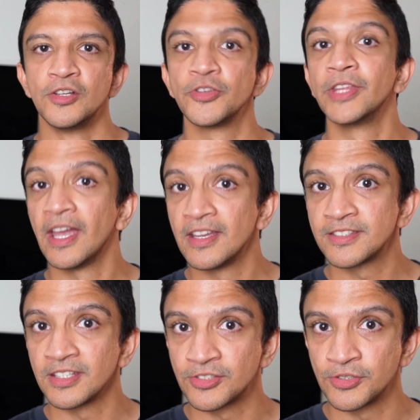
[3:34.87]
So the
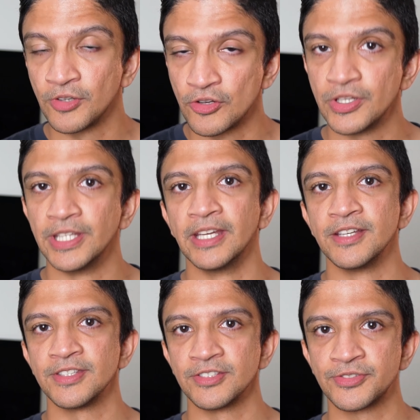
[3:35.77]
ASX 200 and the
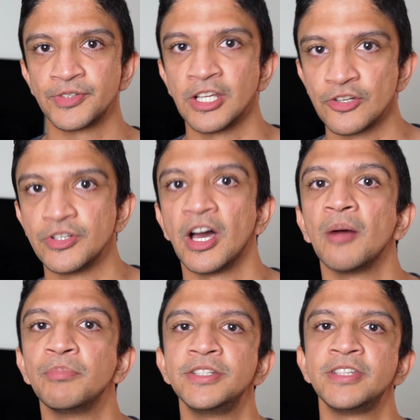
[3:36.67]
ASX 300
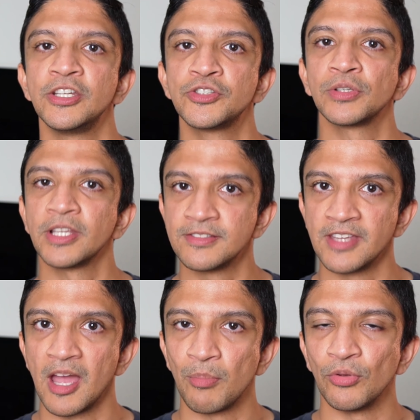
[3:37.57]
are potential
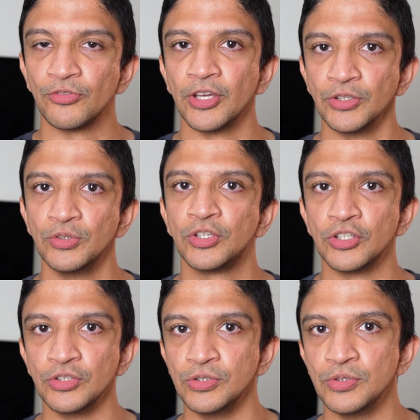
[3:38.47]
examples that you
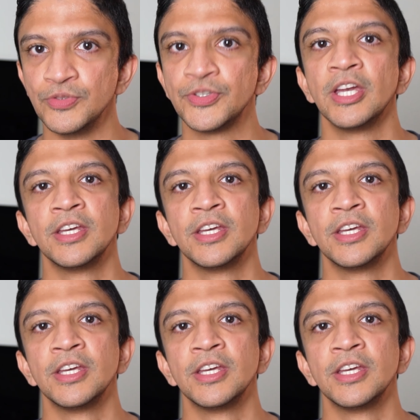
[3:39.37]
can use